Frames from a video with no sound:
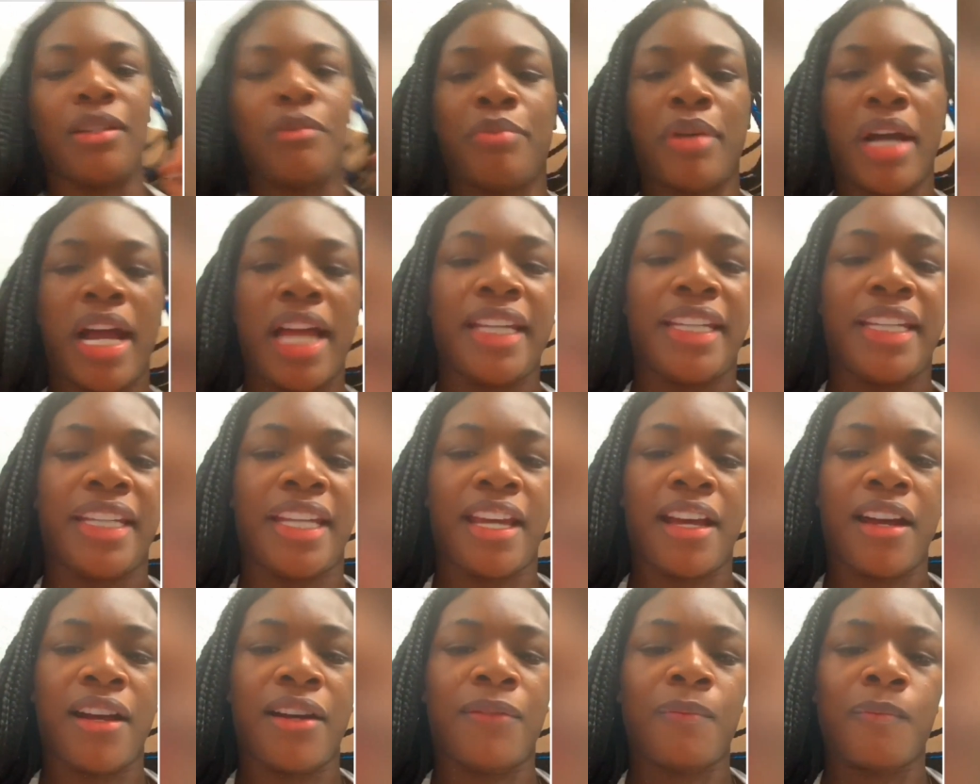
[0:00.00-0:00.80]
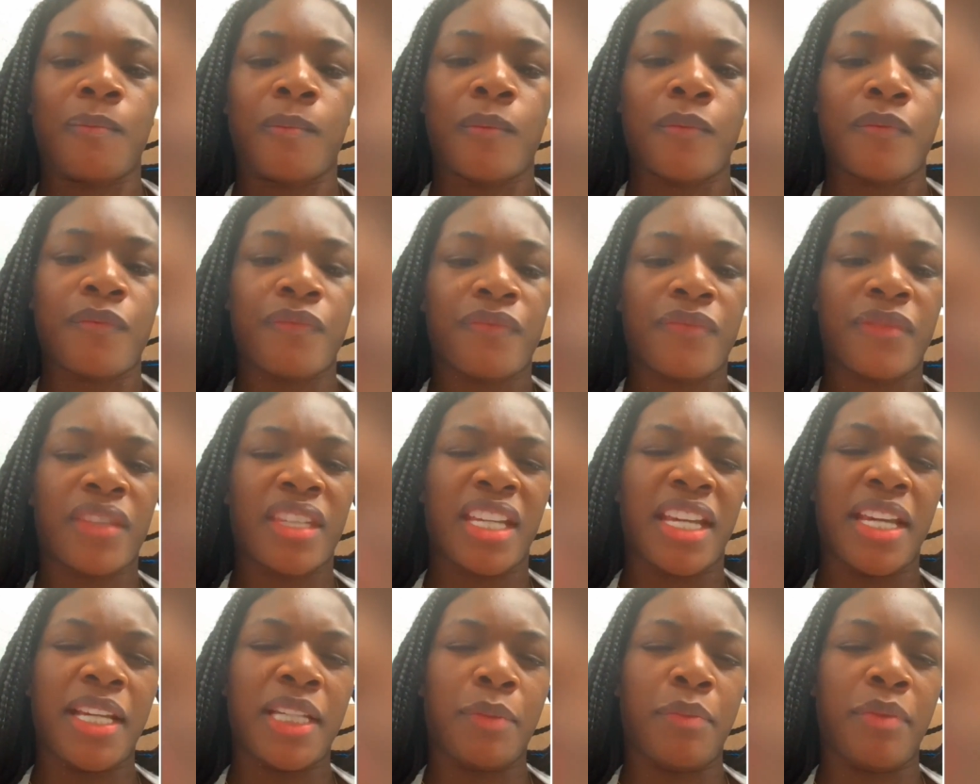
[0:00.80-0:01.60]
bite down,
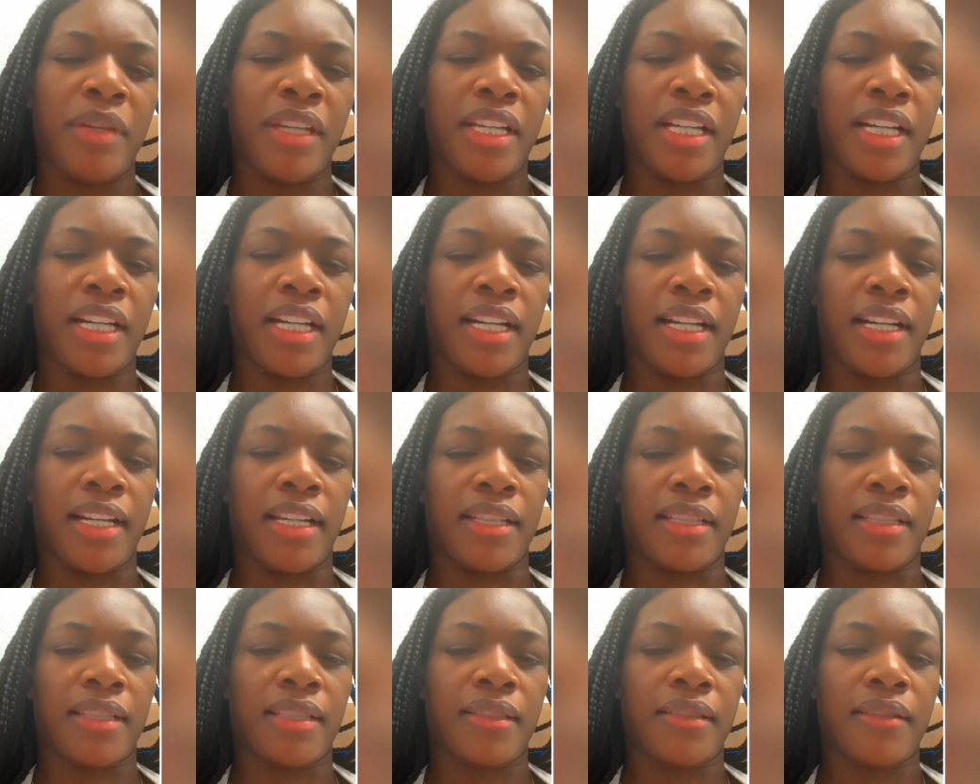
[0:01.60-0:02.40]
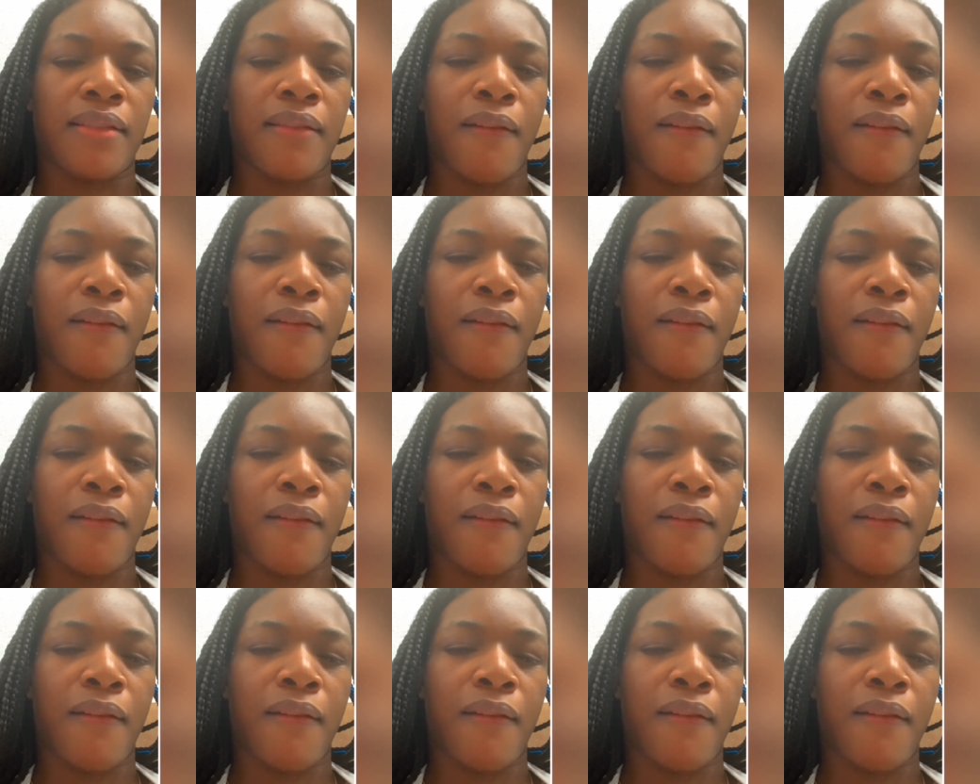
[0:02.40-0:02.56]
is because